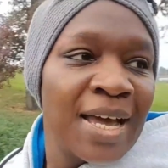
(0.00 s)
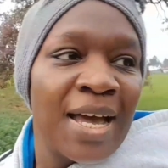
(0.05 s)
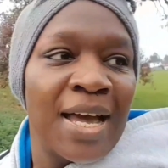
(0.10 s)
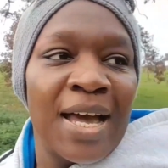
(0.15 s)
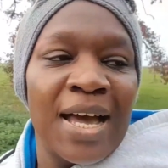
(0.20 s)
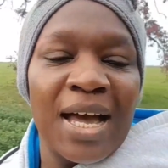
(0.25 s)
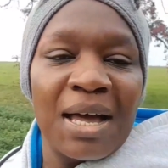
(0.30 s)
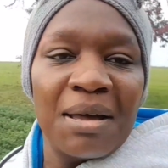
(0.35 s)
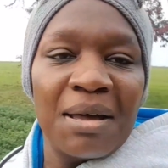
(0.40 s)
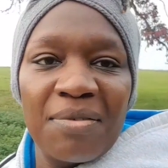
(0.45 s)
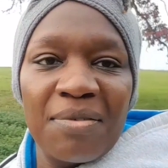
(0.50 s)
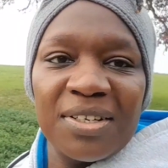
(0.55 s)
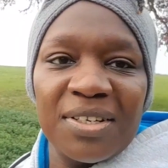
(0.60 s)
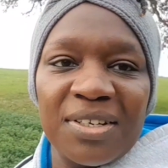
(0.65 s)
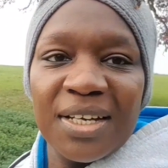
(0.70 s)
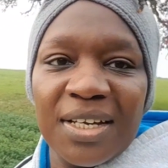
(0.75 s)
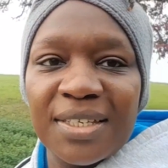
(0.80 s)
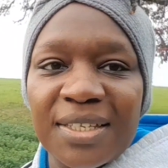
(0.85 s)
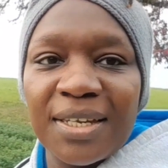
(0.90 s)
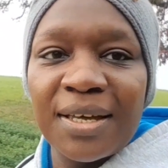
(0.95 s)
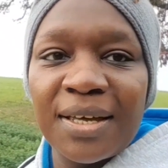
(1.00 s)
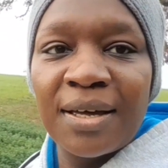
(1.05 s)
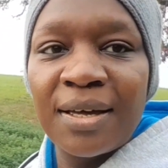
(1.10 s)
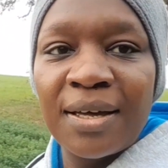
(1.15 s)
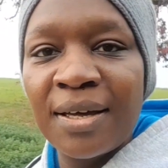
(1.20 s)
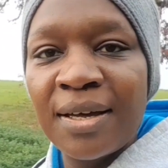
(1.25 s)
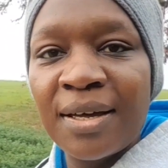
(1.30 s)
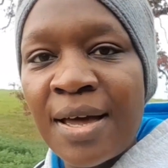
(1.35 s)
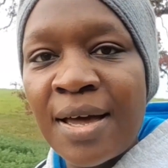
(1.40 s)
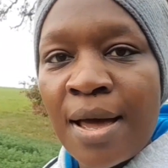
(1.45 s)
I'm even just
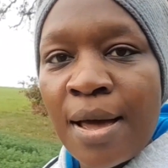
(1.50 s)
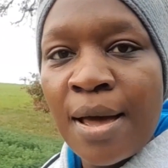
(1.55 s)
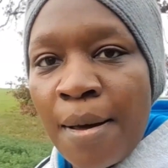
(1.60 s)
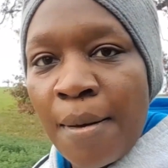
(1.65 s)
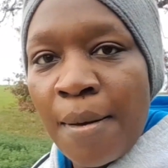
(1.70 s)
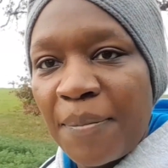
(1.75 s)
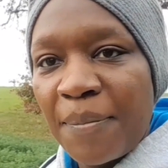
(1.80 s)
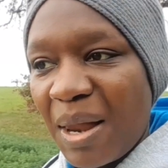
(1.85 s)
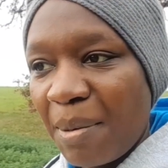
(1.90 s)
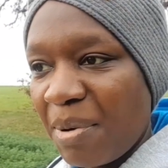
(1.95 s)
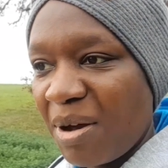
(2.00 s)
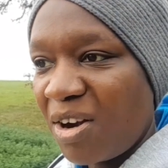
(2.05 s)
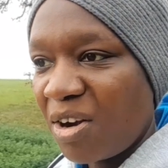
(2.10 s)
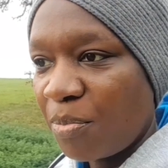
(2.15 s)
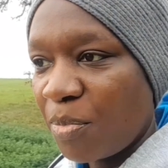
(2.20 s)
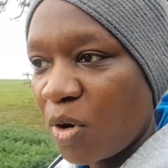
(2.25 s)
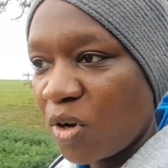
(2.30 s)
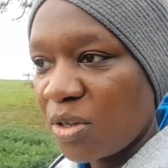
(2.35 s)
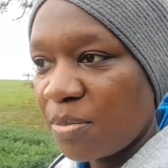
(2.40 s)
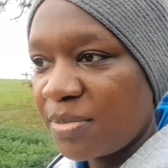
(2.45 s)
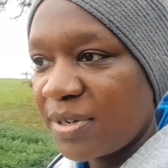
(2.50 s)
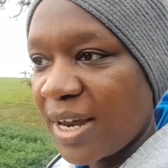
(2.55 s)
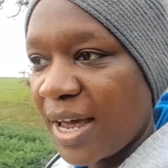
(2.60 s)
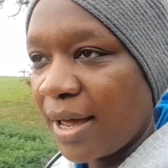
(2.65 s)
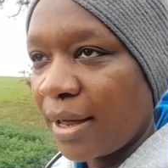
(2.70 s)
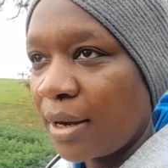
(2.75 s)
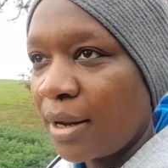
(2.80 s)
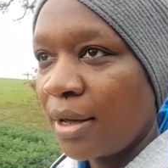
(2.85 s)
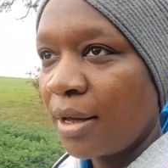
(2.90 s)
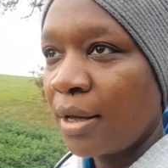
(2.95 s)
blabbering because I'm tired.
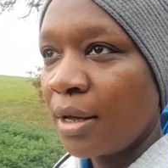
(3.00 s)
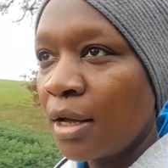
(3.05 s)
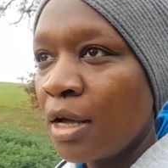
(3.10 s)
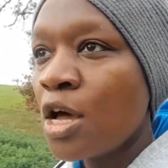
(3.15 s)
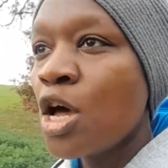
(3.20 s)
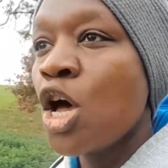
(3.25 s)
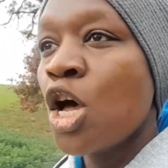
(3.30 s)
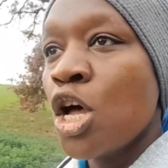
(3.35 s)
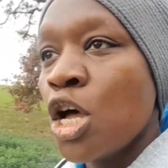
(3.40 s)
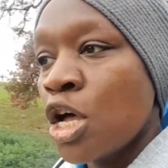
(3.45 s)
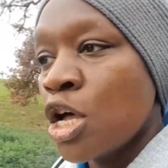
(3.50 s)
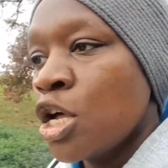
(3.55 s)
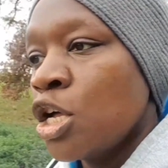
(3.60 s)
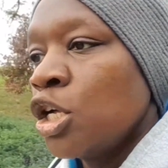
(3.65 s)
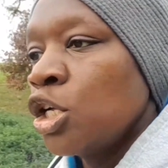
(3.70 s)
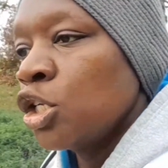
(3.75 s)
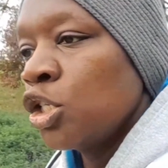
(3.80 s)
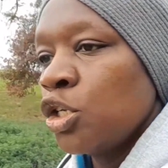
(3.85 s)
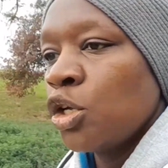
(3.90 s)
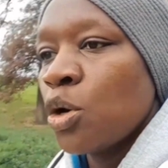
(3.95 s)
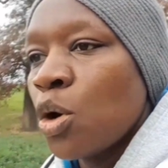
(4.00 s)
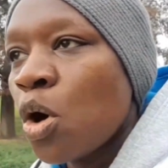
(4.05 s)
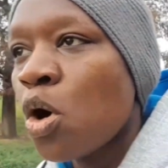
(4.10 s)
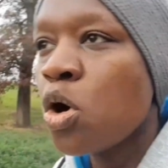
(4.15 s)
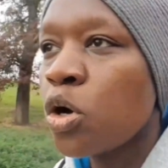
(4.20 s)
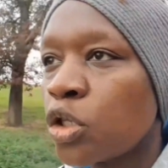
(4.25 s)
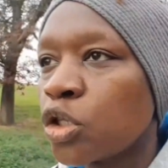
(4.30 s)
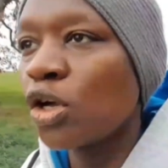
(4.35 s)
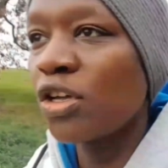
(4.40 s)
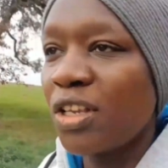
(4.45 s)
So
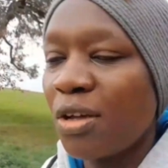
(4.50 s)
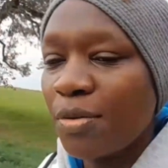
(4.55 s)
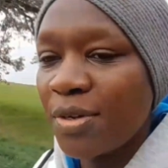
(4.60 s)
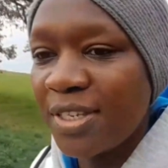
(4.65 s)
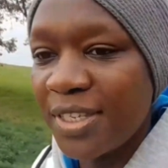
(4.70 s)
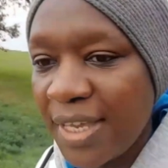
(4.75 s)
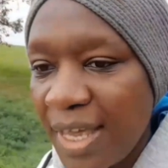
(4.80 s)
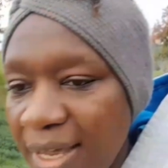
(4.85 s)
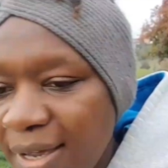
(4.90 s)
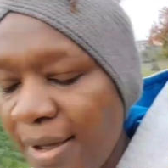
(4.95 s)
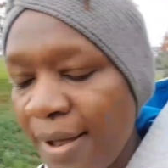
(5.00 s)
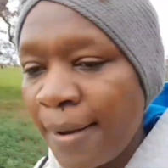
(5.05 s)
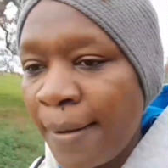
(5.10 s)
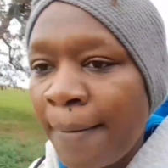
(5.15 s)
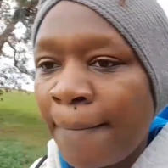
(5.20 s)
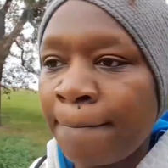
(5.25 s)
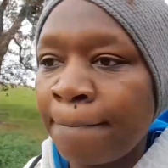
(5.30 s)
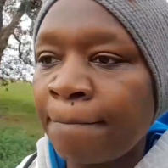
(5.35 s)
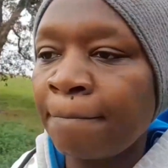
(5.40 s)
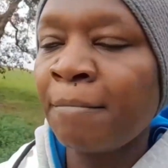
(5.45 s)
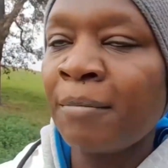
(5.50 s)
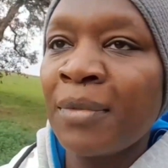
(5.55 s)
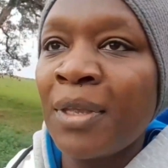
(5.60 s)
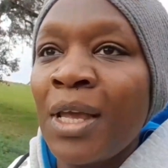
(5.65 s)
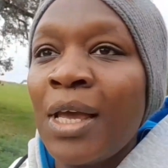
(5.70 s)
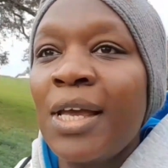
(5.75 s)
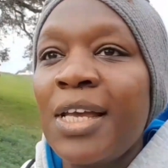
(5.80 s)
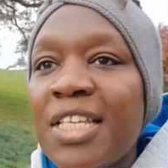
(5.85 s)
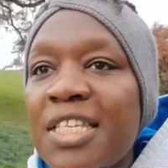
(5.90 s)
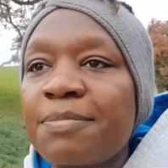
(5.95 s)
as I was saying,
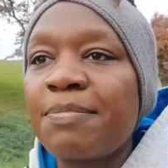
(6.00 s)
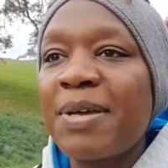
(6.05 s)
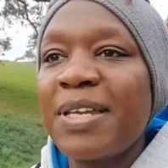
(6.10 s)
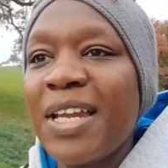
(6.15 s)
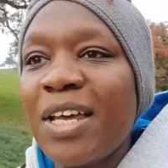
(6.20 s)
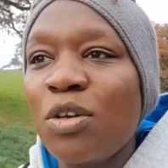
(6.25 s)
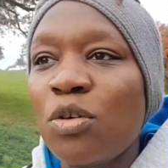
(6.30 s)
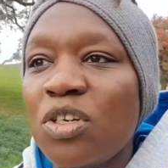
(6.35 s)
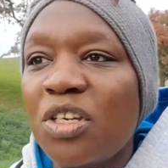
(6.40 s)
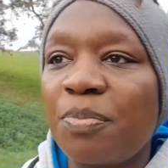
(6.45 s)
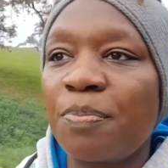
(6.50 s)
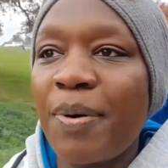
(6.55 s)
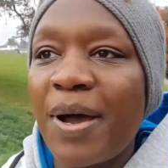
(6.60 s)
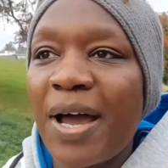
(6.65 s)
it's better you depart